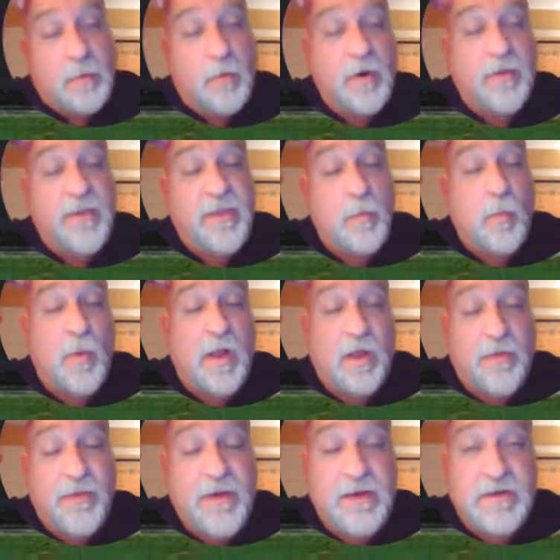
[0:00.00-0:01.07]
one of the
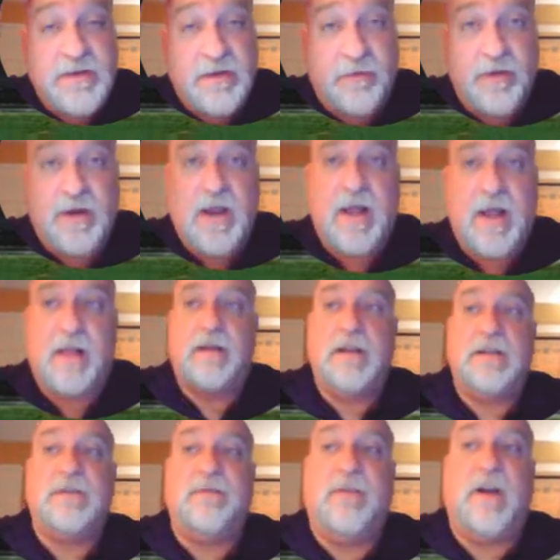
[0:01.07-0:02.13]
wealthiest of the
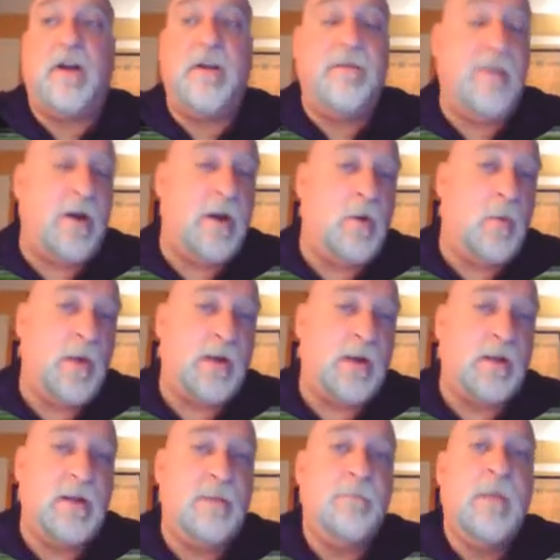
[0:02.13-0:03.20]
colonies very, very
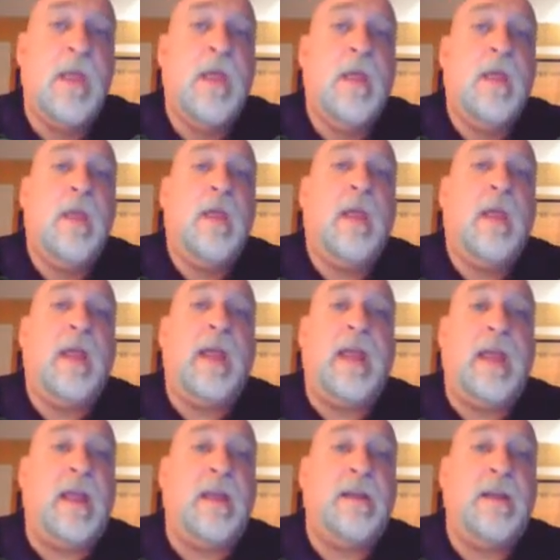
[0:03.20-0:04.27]
quickly.
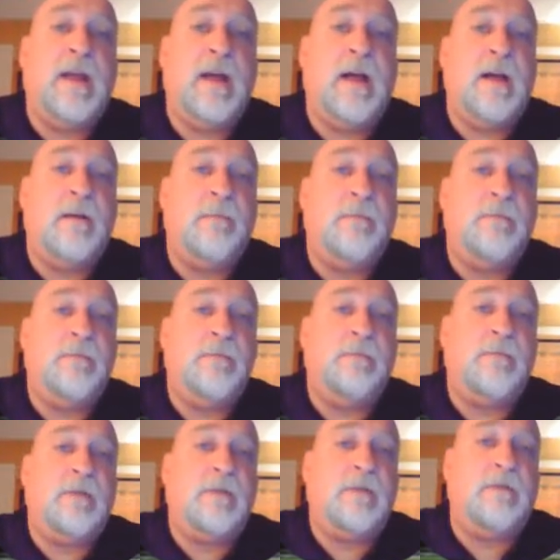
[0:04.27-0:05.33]
And
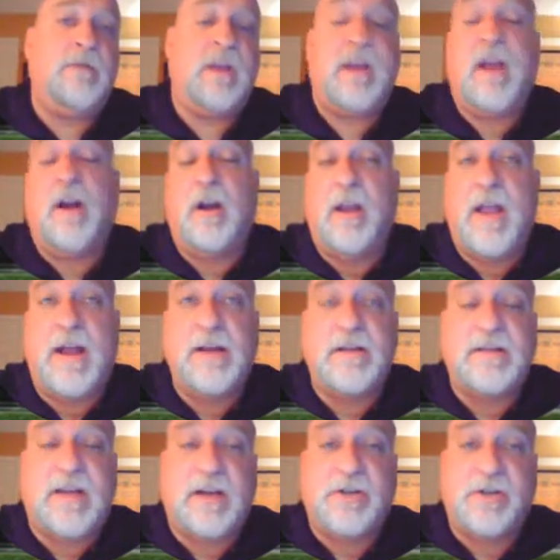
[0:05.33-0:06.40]
the
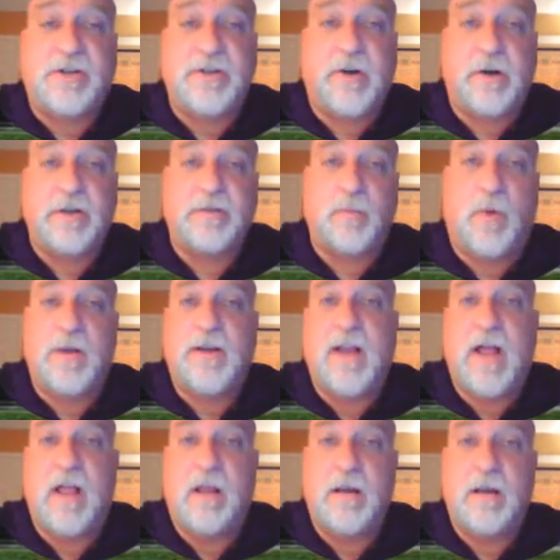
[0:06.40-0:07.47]
Carolinas actually started as one
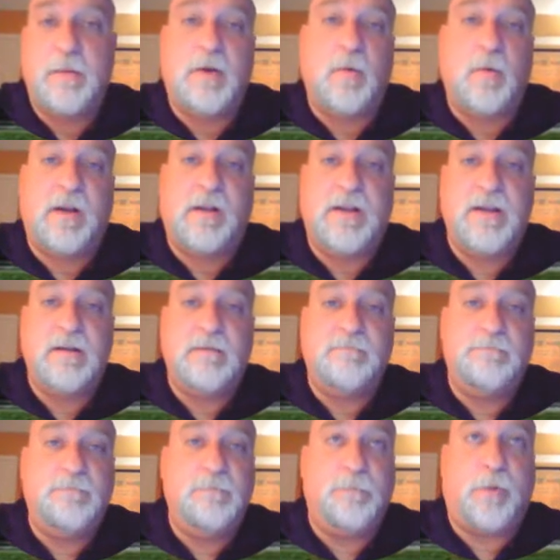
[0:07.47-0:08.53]
colony, but quickly
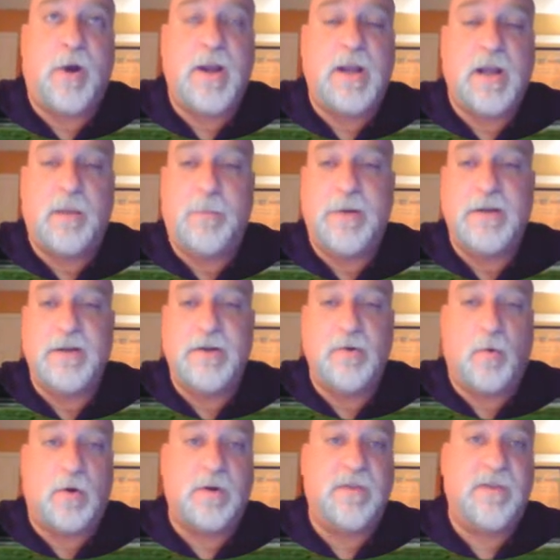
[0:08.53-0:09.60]
break up into
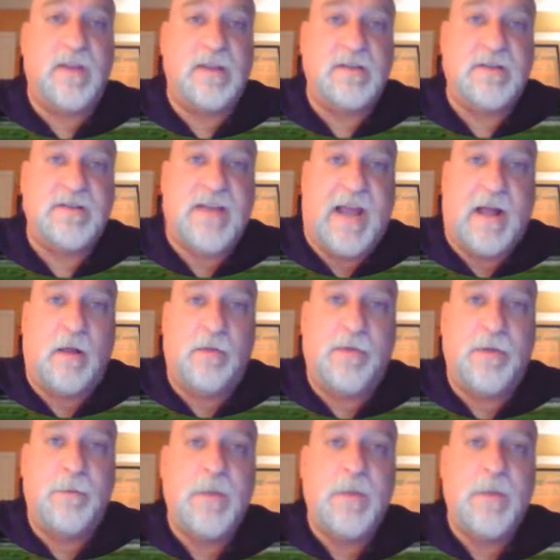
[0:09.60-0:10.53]
North and South.